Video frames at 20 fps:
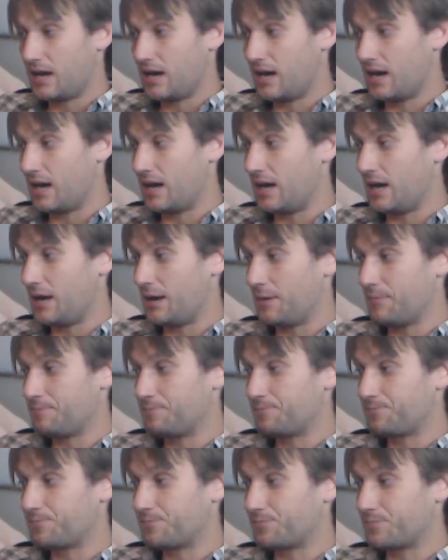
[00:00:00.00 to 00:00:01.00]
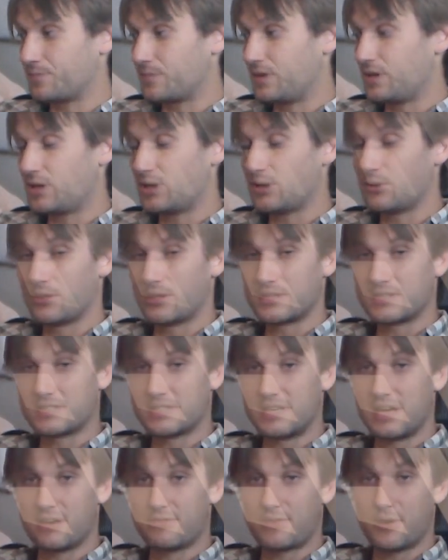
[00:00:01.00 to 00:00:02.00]
Let's
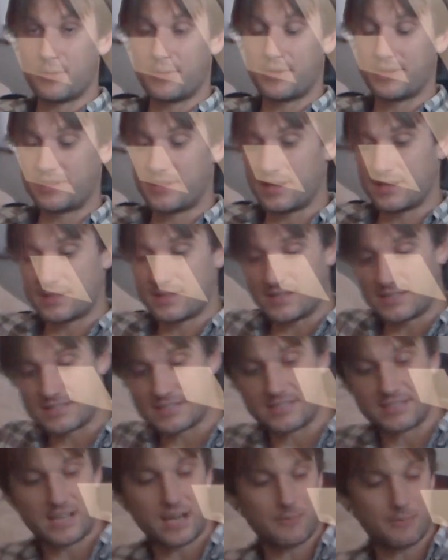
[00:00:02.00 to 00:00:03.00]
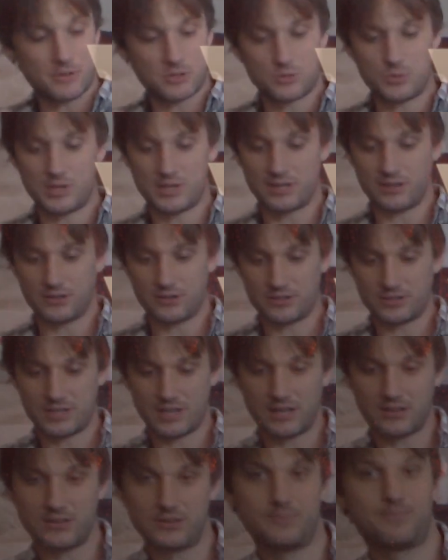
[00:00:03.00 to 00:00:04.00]
see how far we can take this and how much we can learn
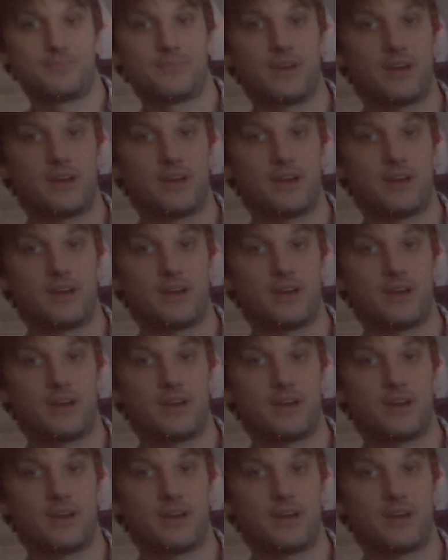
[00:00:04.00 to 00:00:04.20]
together.